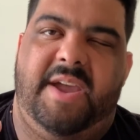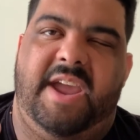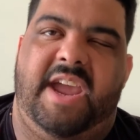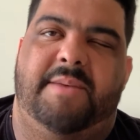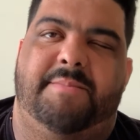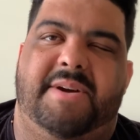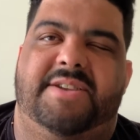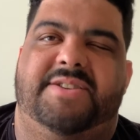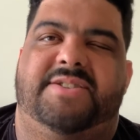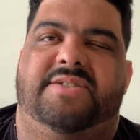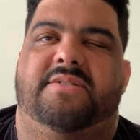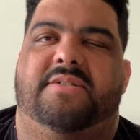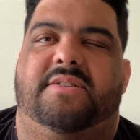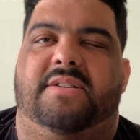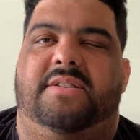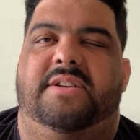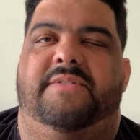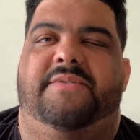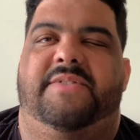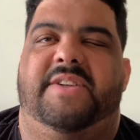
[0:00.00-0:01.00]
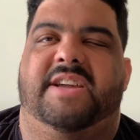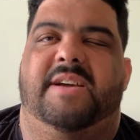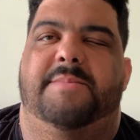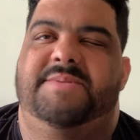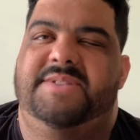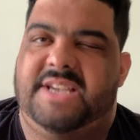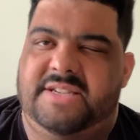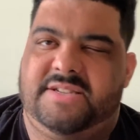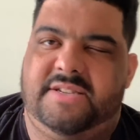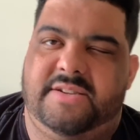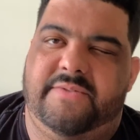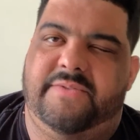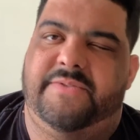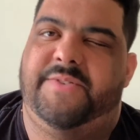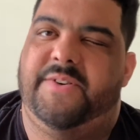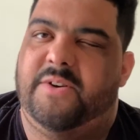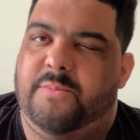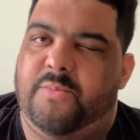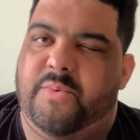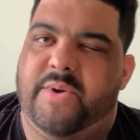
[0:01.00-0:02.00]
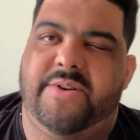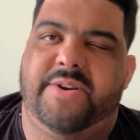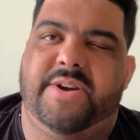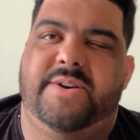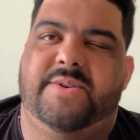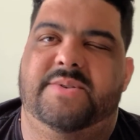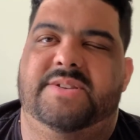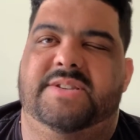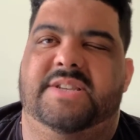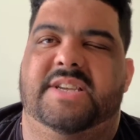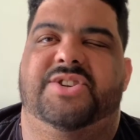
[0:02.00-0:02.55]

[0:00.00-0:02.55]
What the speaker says: in my circle of like obsessive film weirdos,